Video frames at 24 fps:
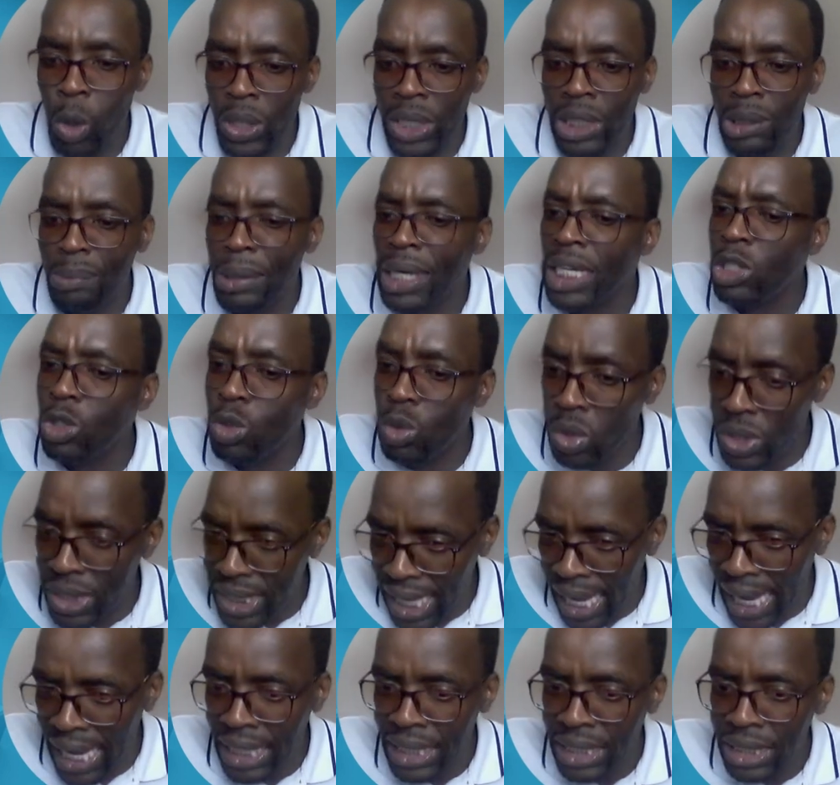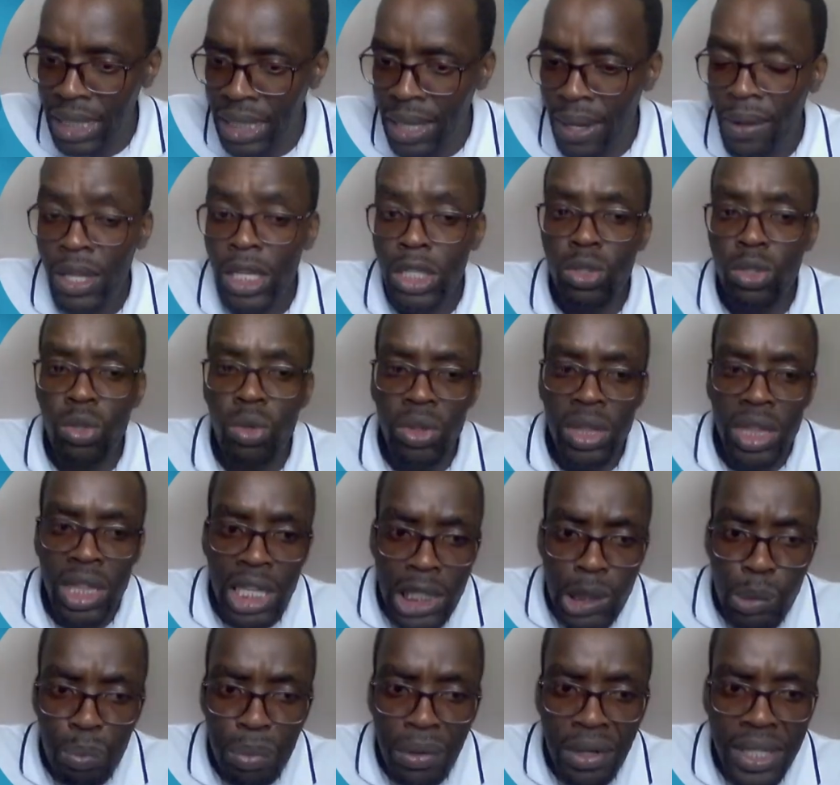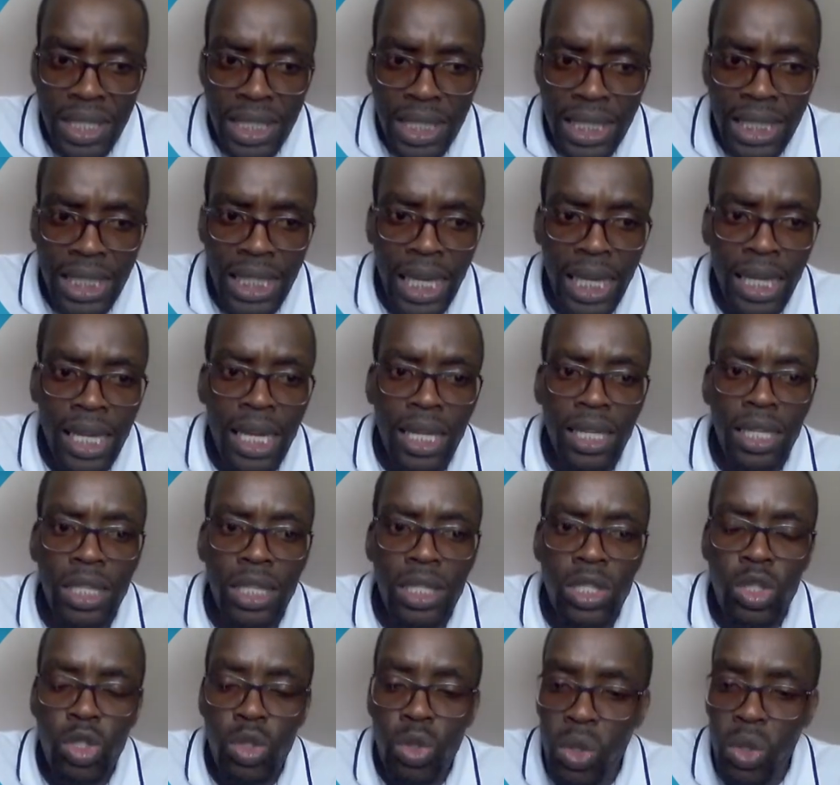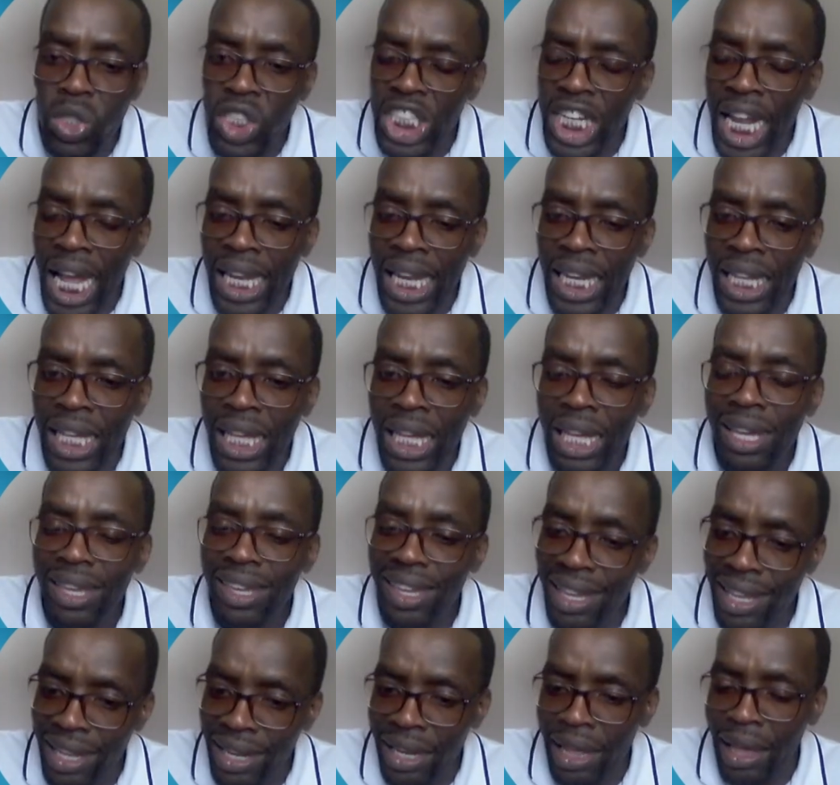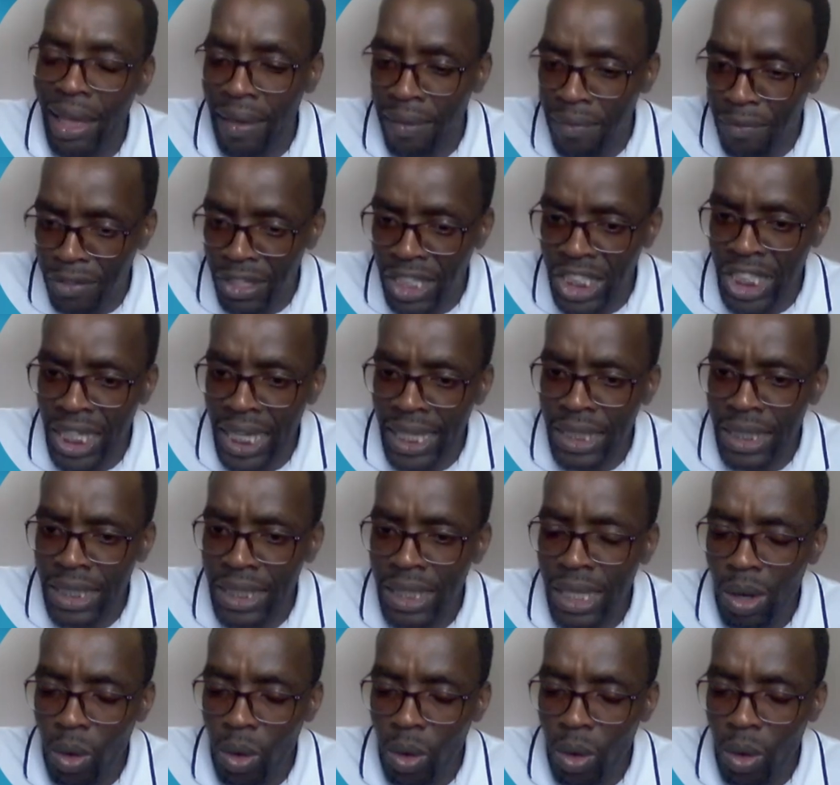by society. So this point here is socially inefficient.